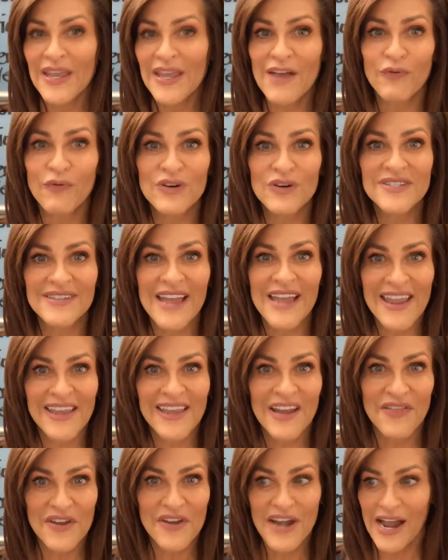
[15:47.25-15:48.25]
if we're
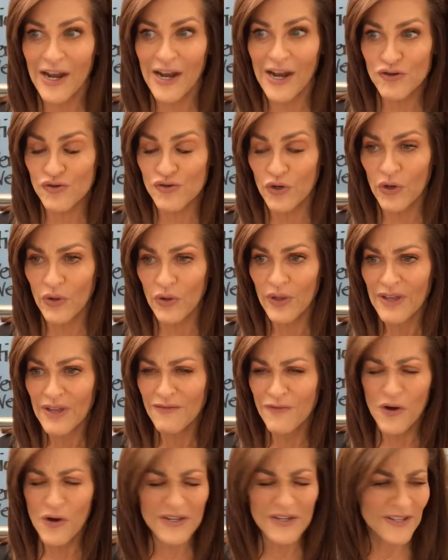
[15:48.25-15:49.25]
staying in the natural,
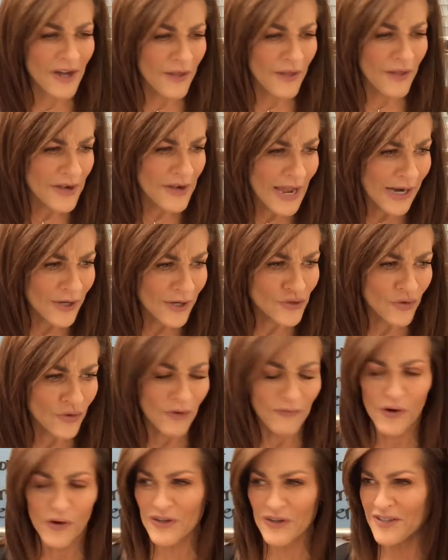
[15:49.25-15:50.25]
focusing on the
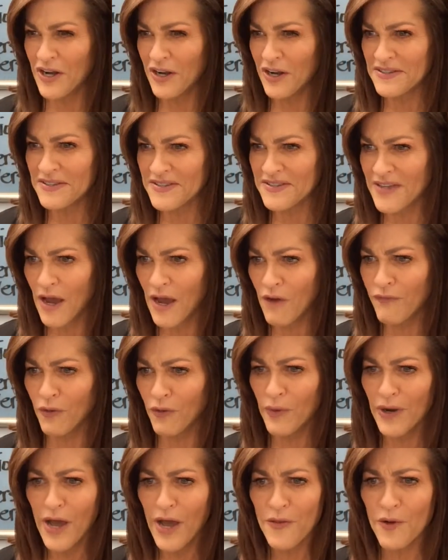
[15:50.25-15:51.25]
natural, focusing on self
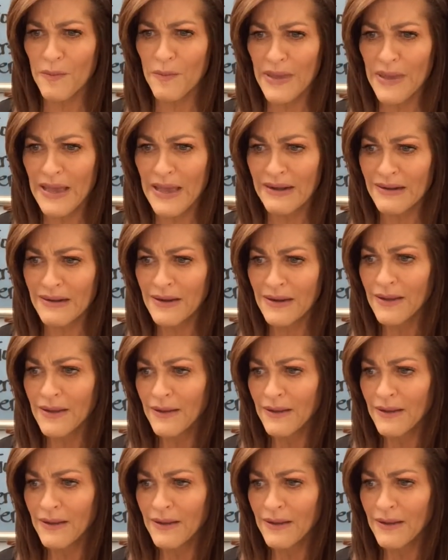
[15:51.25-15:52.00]
or what other men,